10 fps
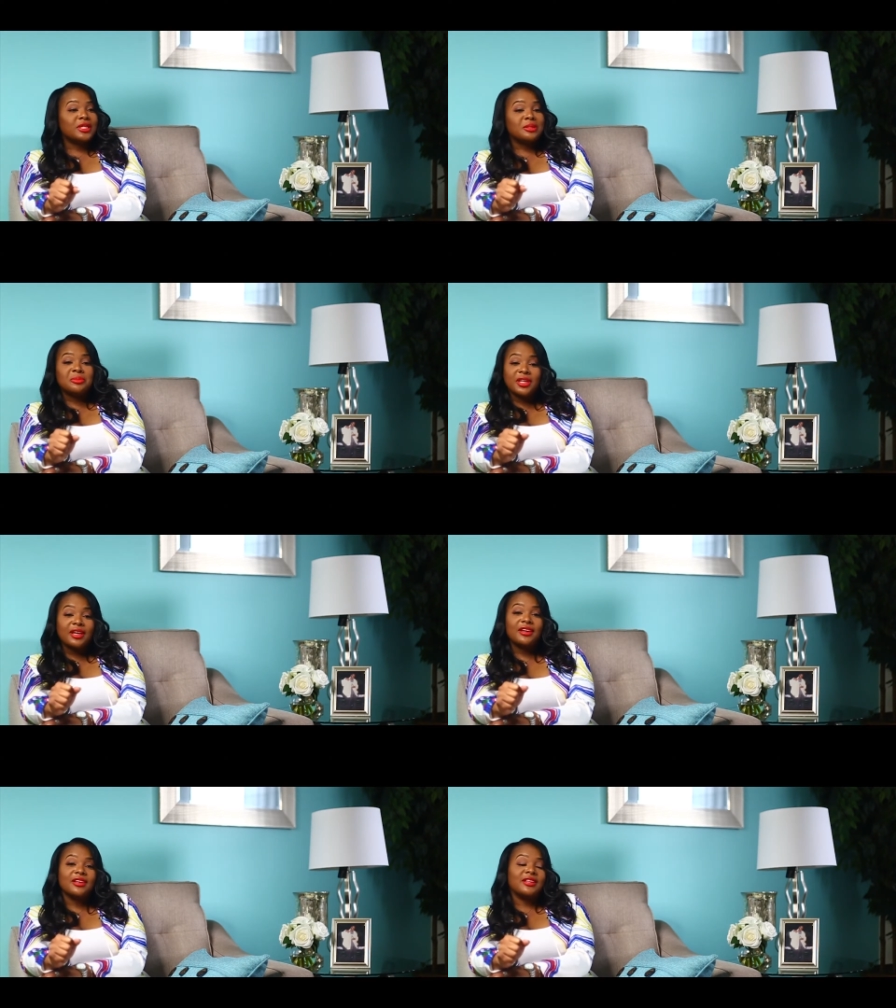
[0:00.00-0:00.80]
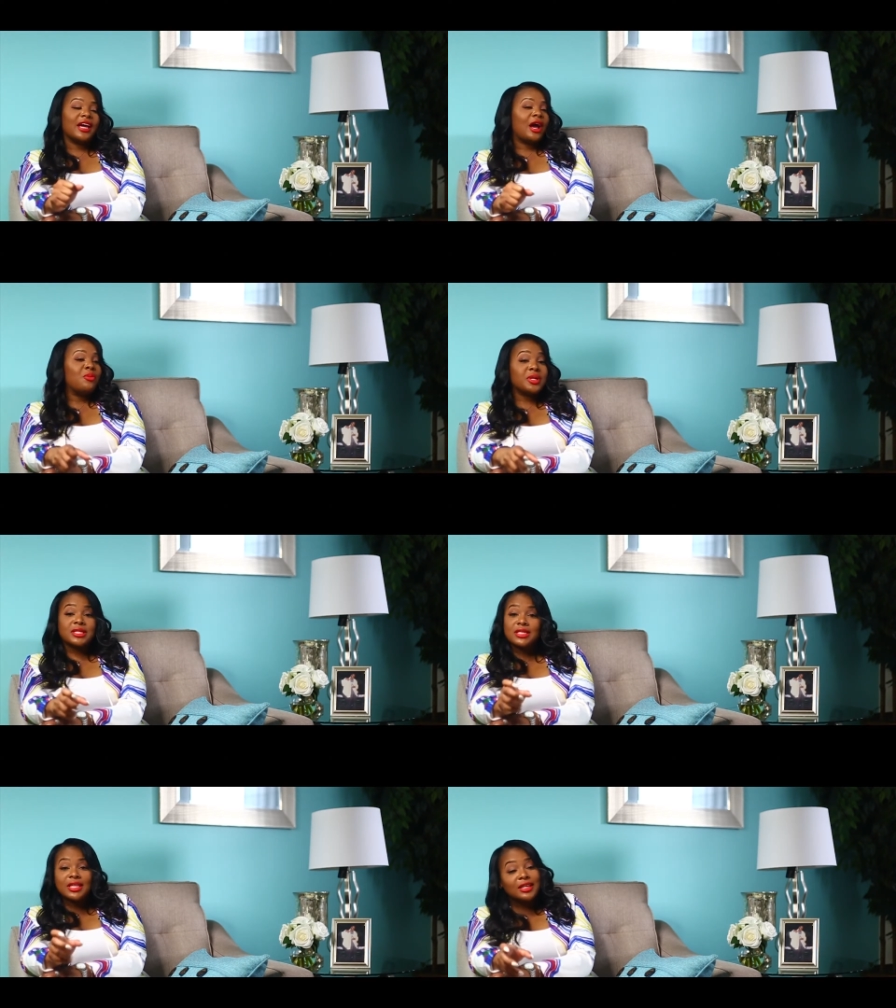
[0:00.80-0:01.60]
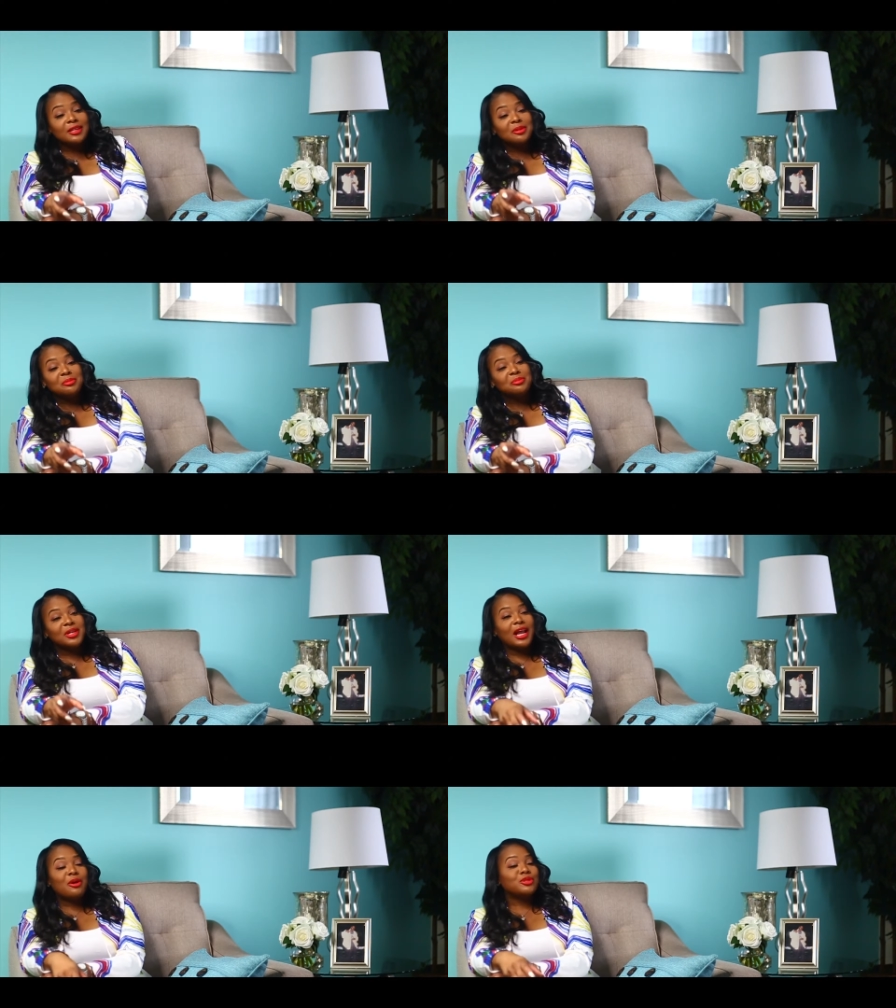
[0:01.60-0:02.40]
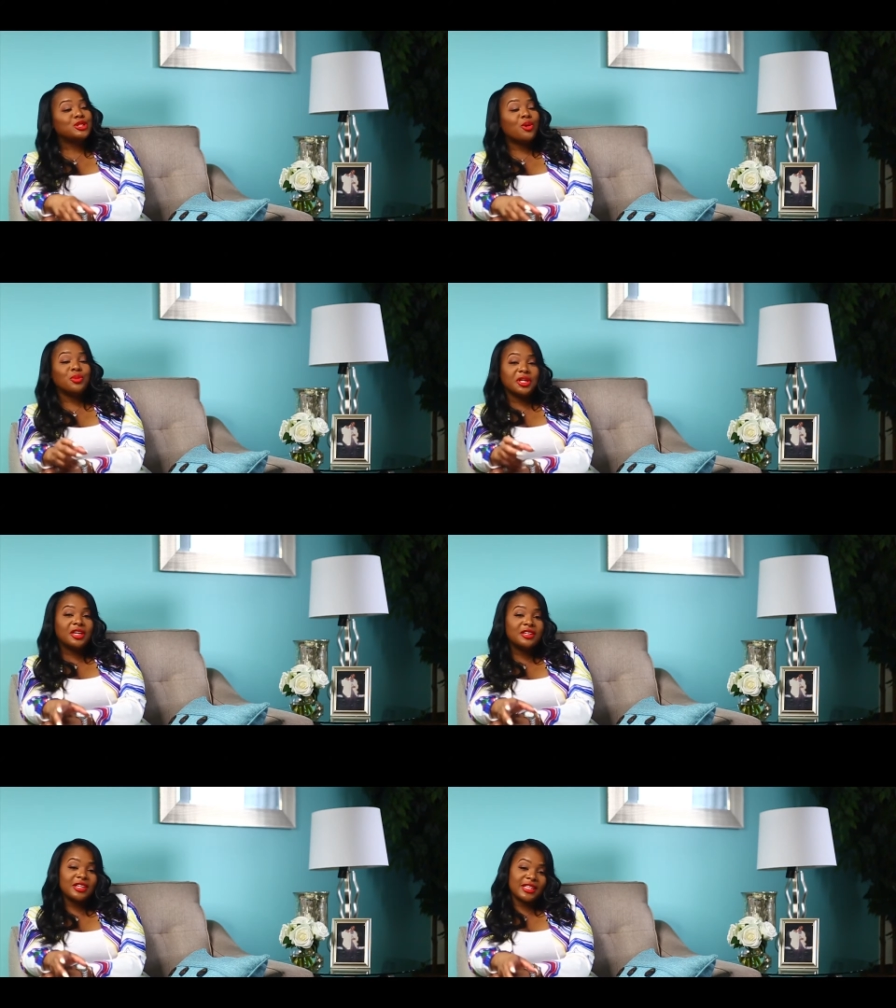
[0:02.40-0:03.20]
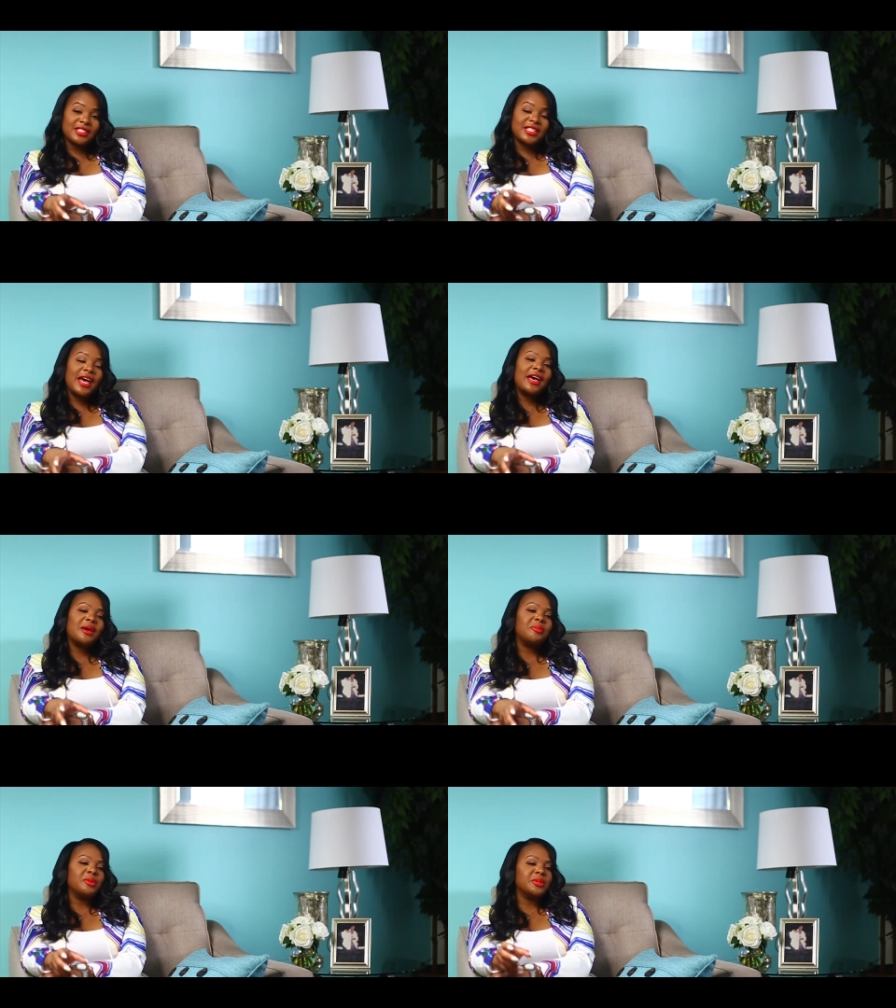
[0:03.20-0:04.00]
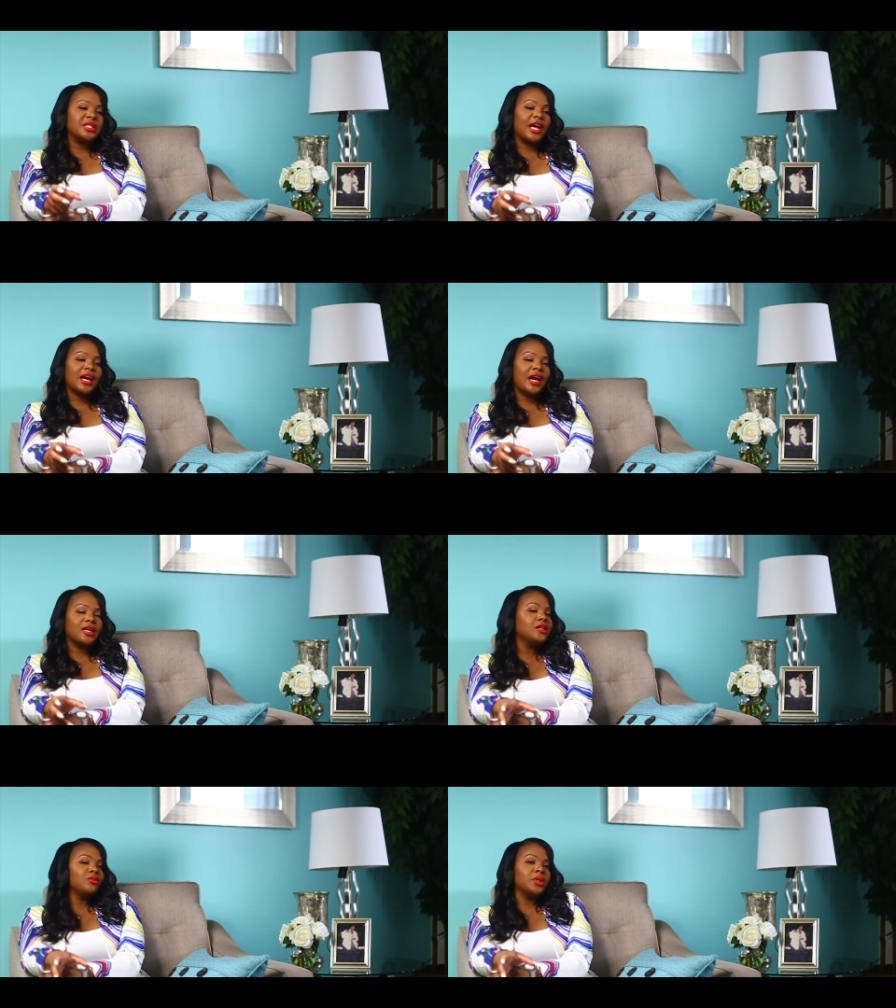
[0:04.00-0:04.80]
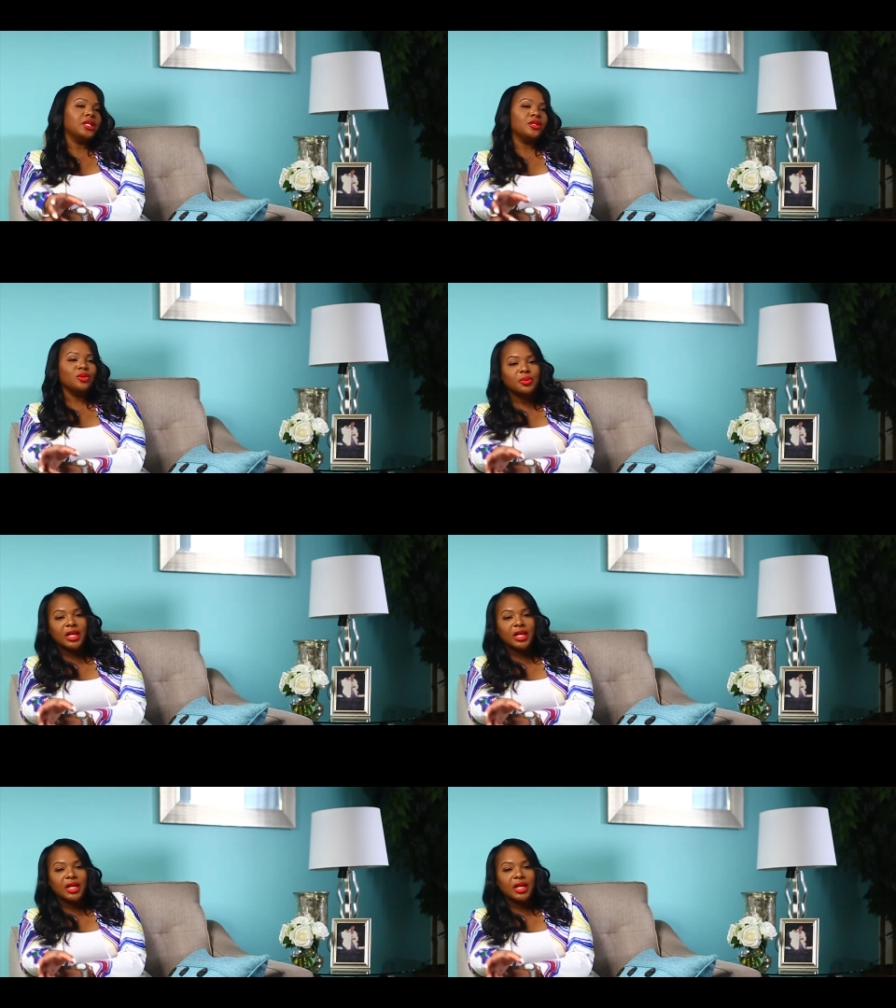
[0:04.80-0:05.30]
them dead. Like, I wanted to kill them. And I was so young at the time, it was like I couldn't really do